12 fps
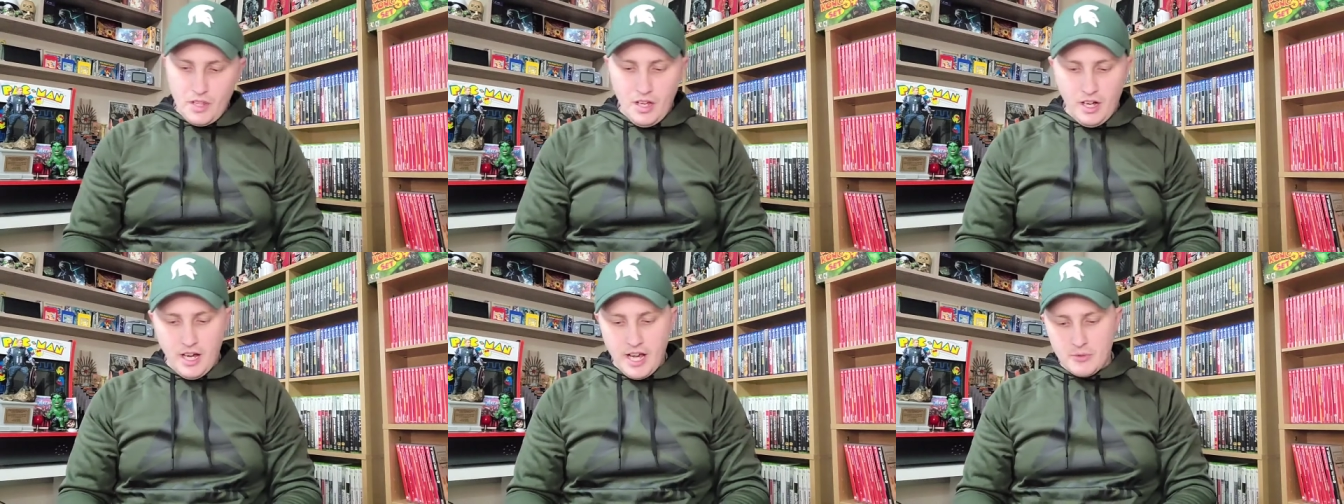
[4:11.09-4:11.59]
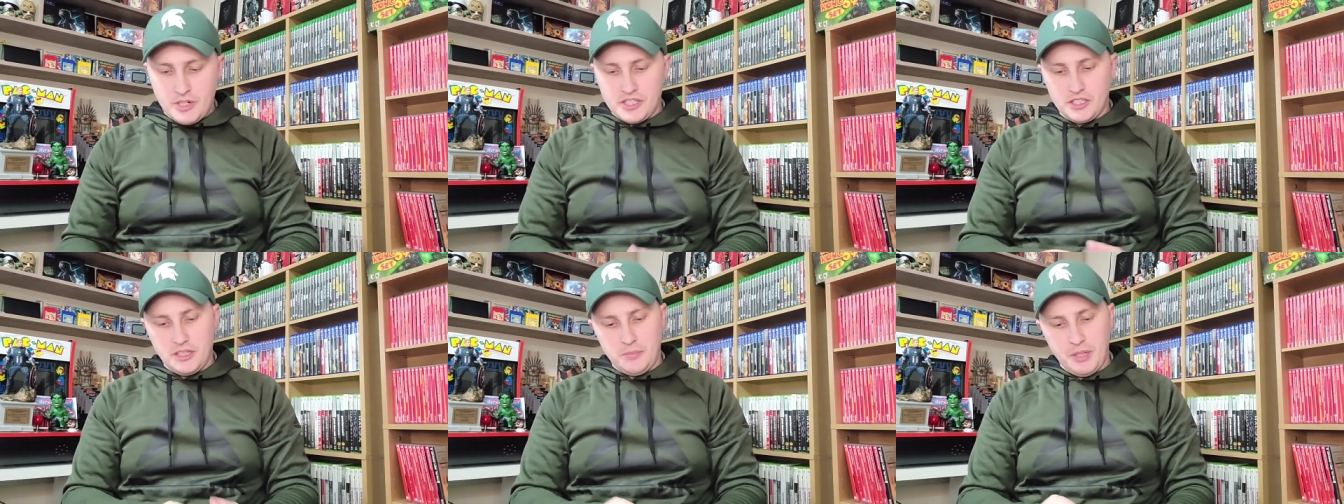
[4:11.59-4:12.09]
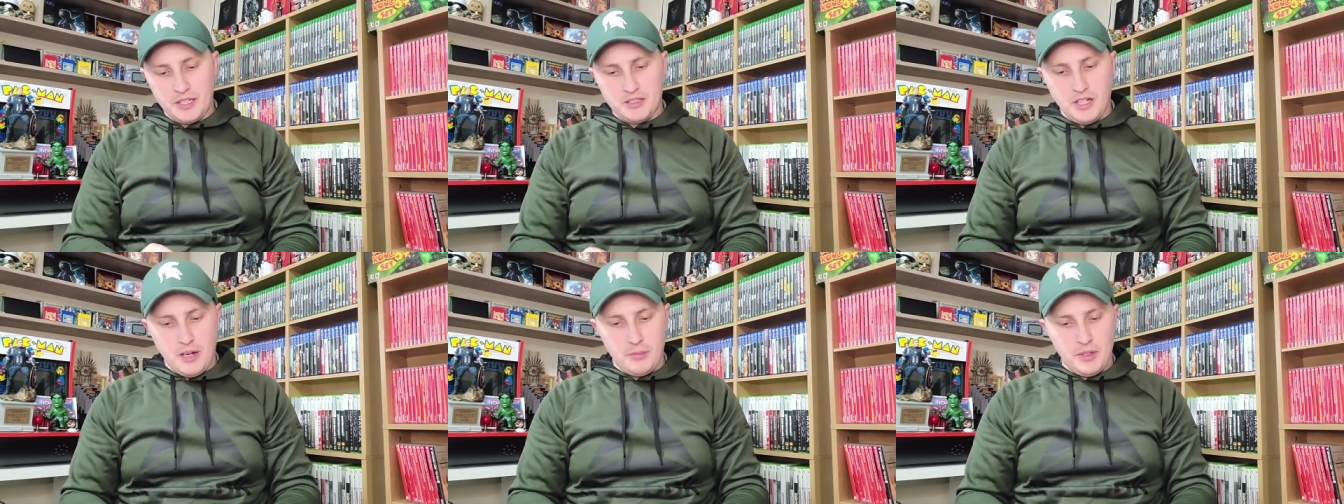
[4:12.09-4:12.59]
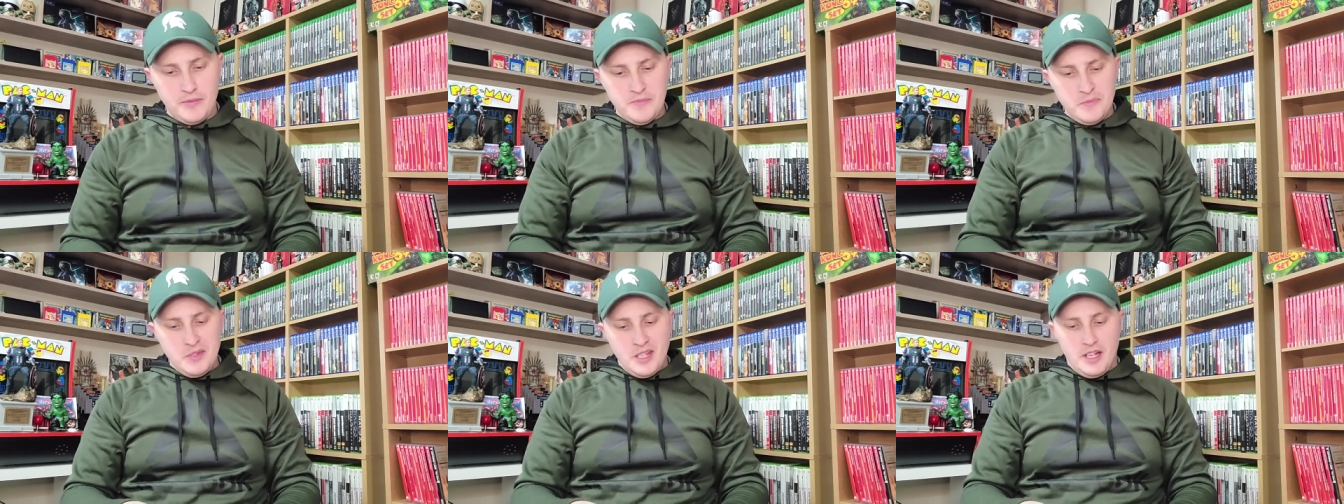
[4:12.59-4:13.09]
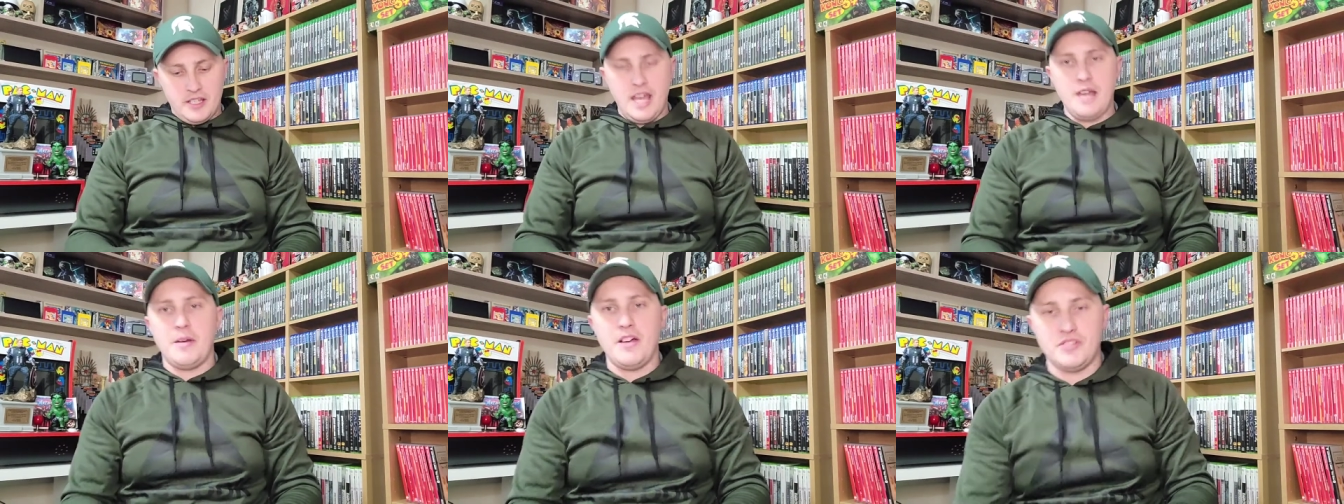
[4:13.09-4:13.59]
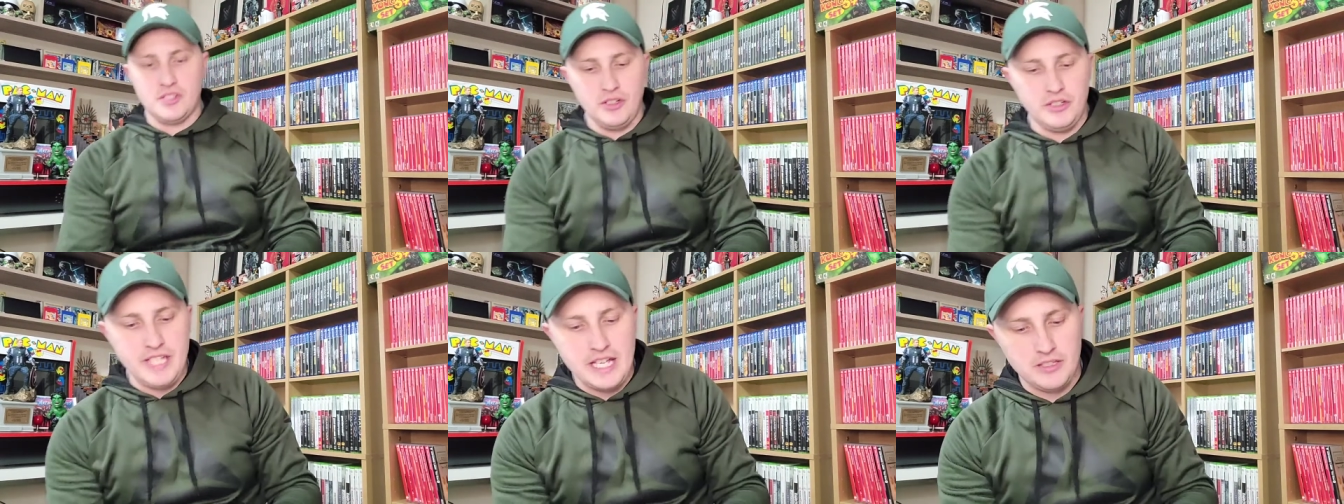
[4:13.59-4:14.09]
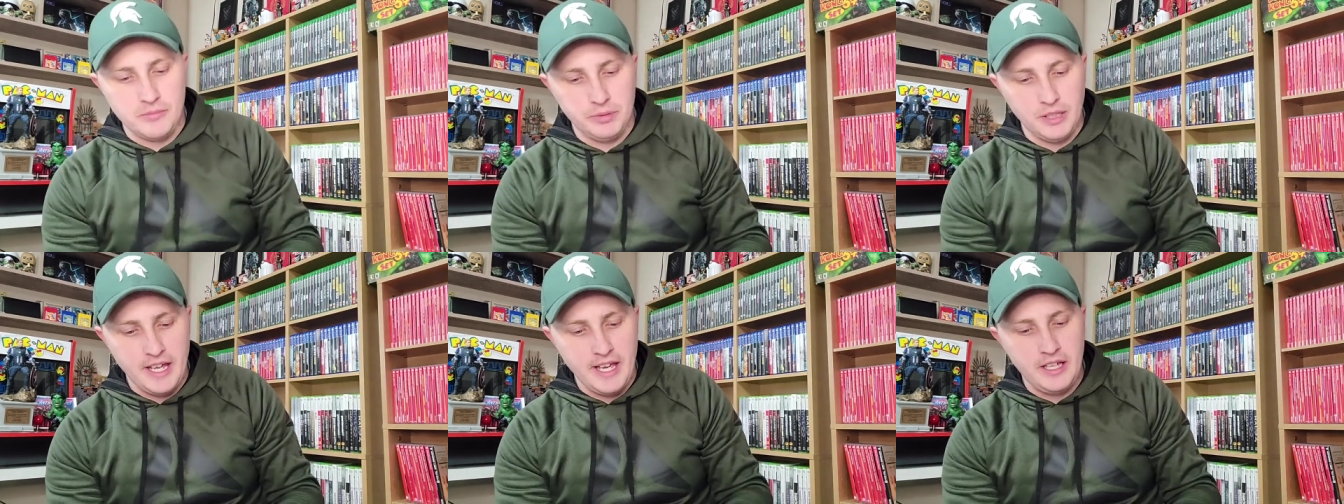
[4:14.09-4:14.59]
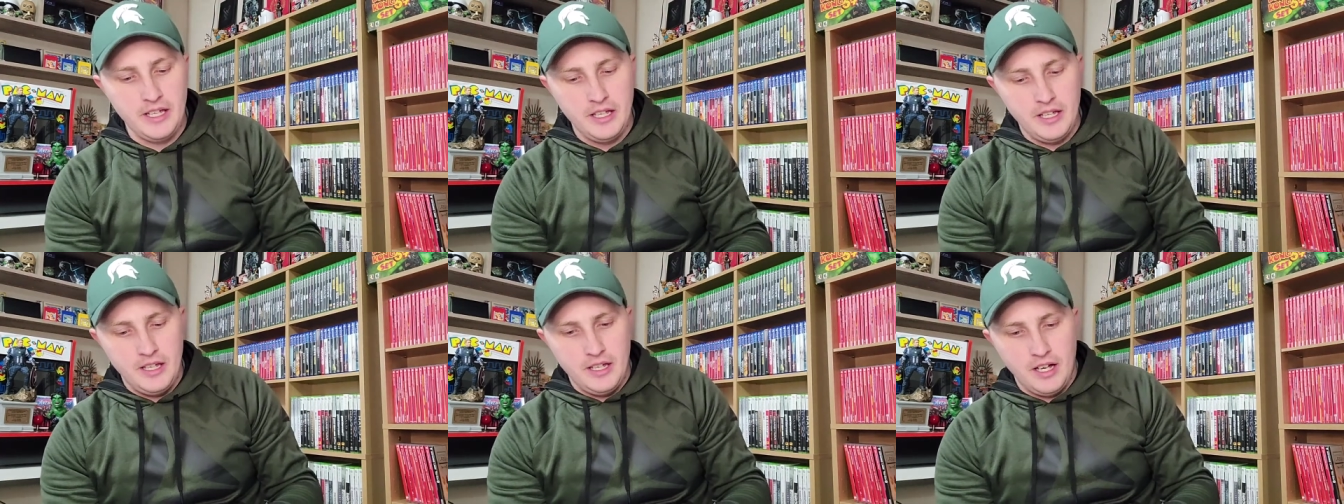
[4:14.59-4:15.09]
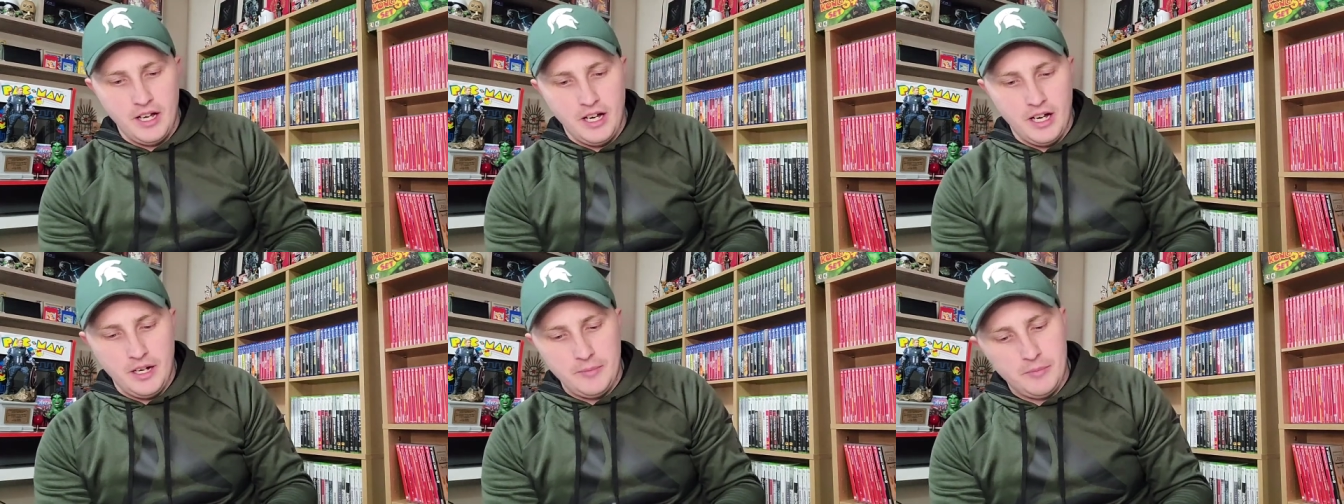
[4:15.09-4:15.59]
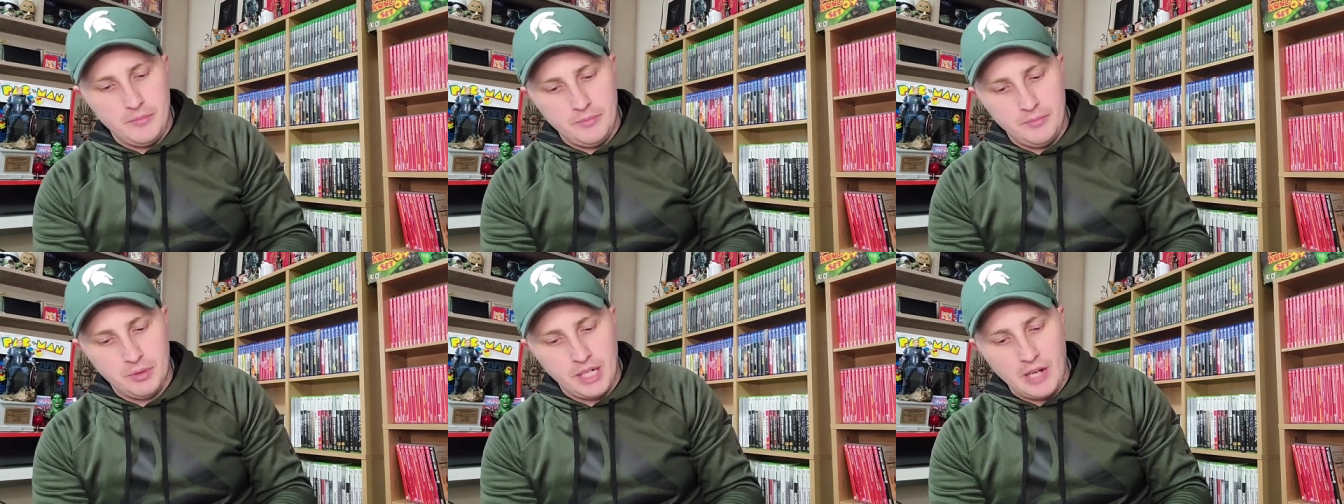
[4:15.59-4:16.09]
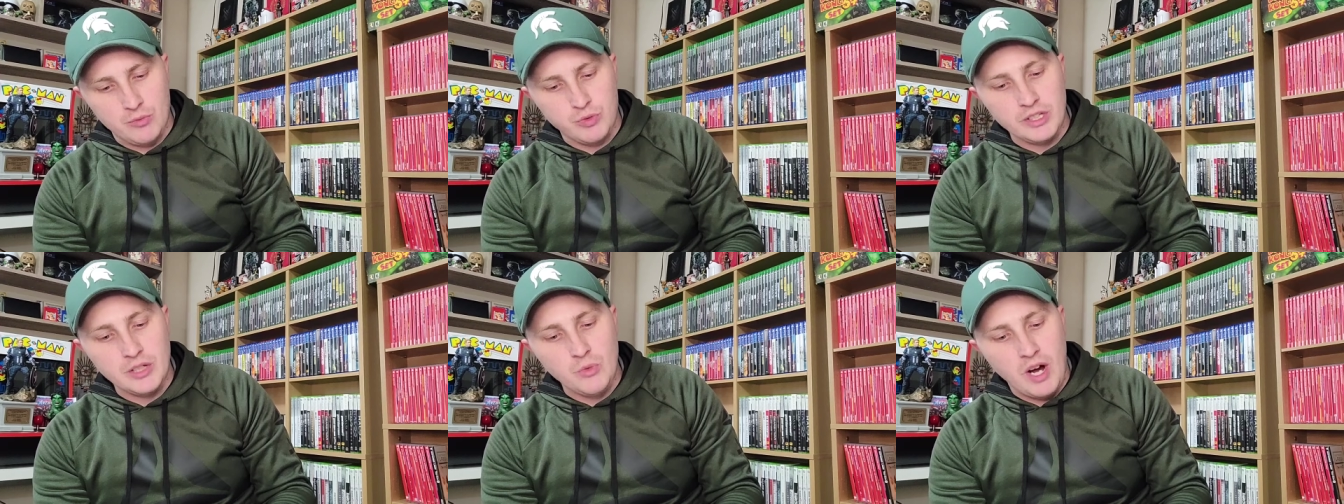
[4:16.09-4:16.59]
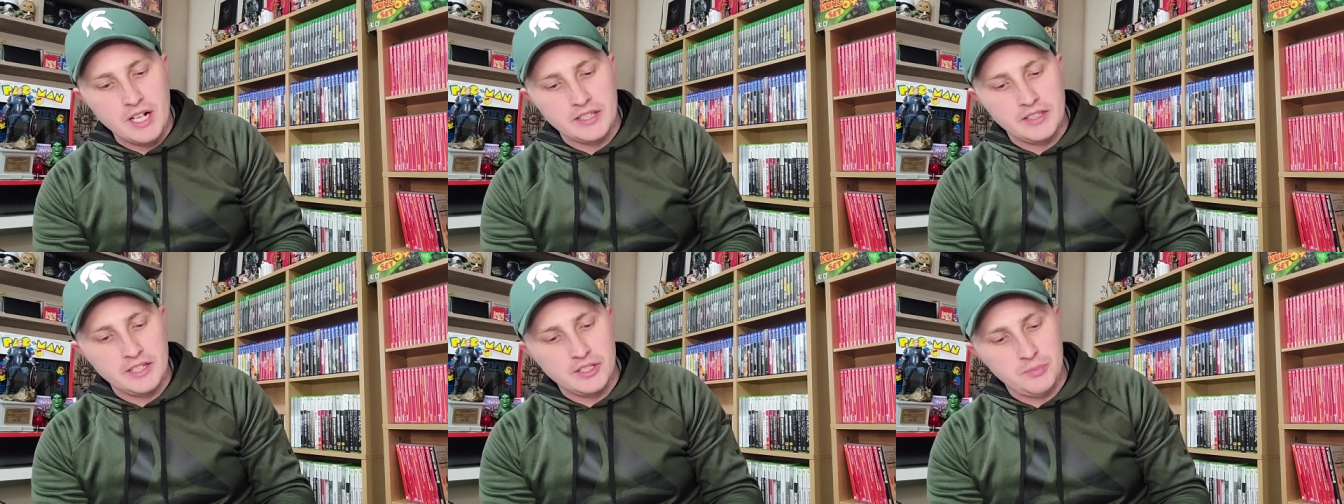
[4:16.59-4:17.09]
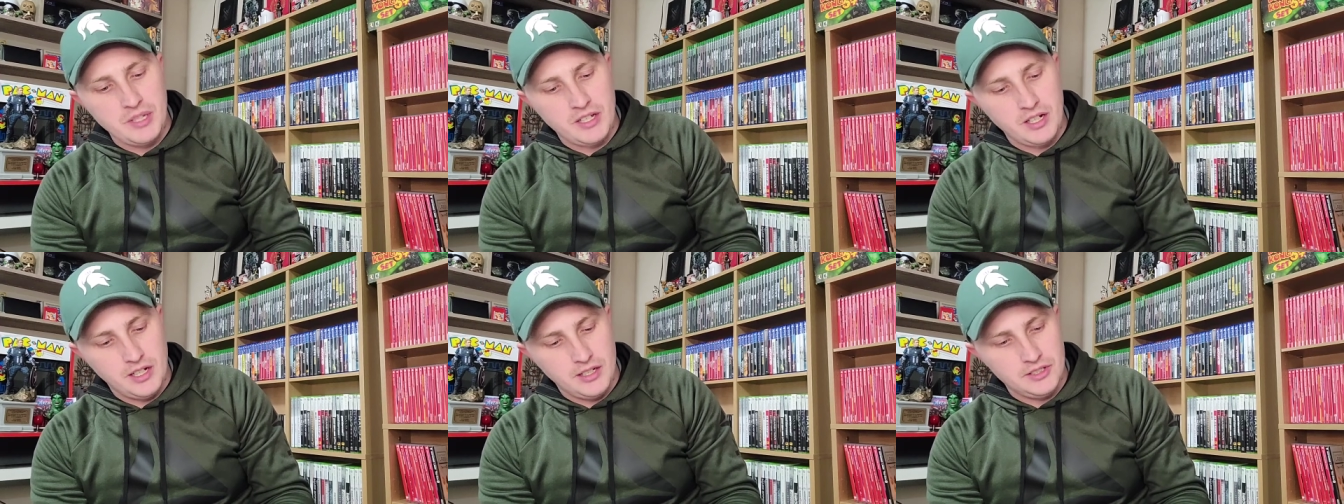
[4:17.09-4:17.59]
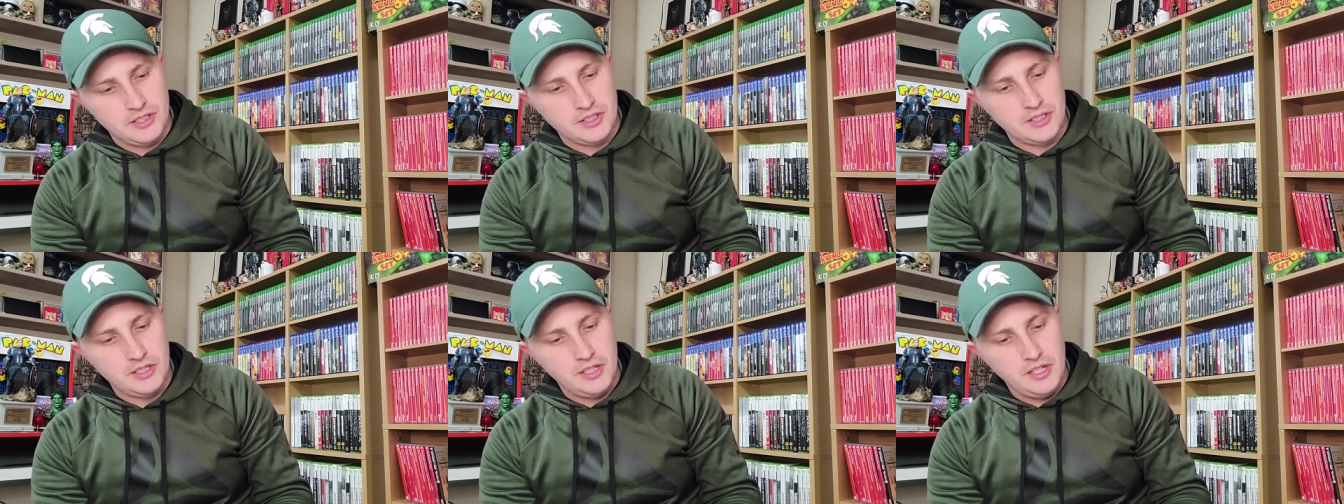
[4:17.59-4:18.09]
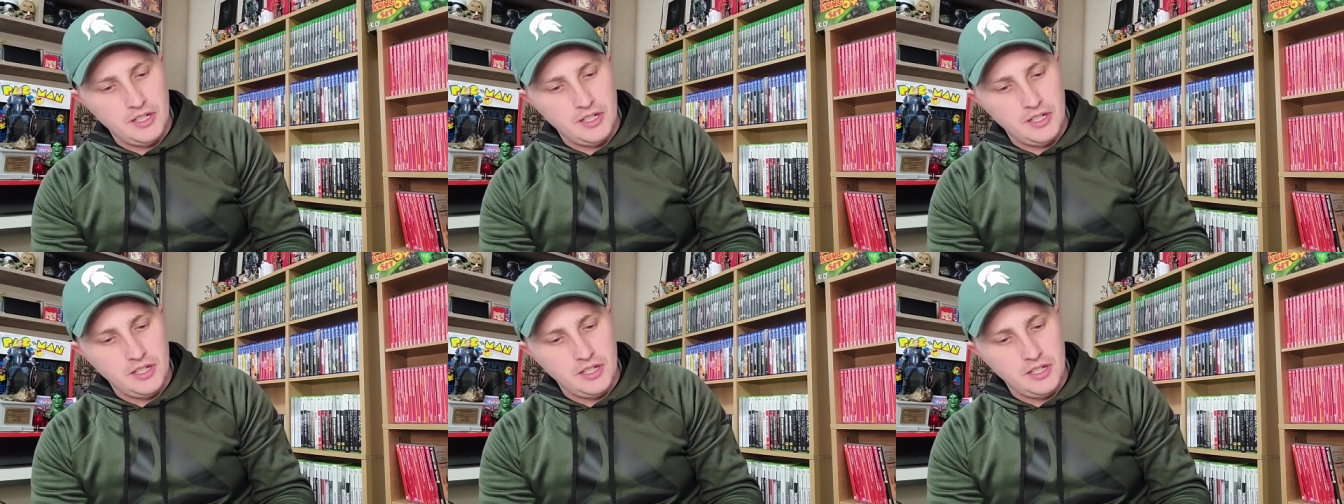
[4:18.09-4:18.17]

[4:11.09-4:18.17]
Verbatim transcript: Uh, I recently picked up a game I've still yet to play, um, but I really wanted this because